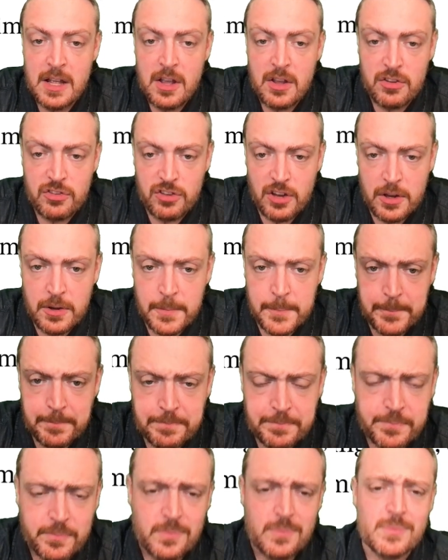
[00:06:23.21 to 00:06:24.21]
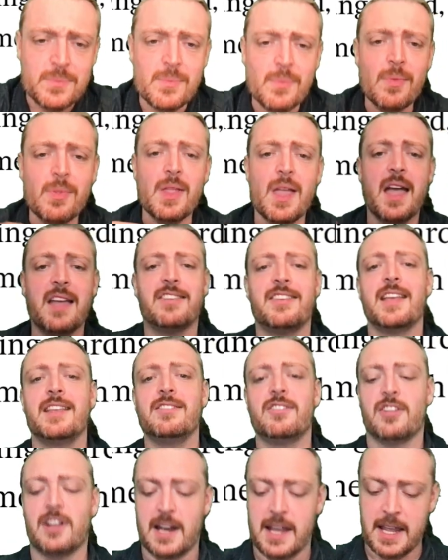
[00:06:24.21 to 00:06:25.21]
So
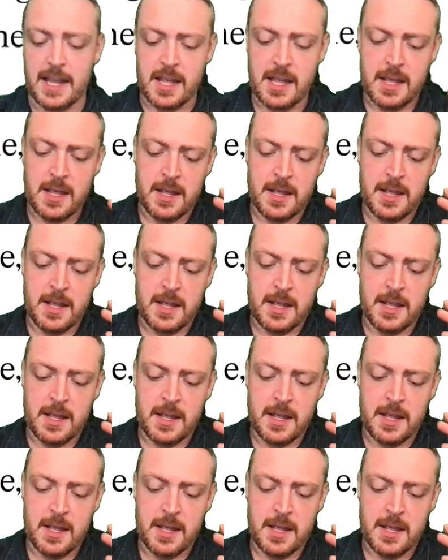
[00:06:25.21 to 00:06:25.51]
essentially,